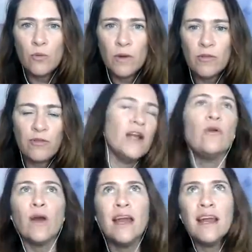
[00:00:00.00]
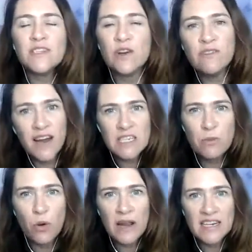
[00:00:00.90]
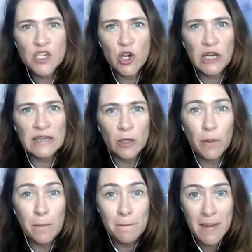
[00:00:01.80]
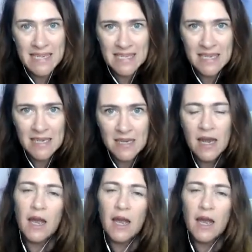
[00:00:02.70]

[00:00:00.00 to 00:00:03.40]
free readings on Facebook can turn a little bit messy.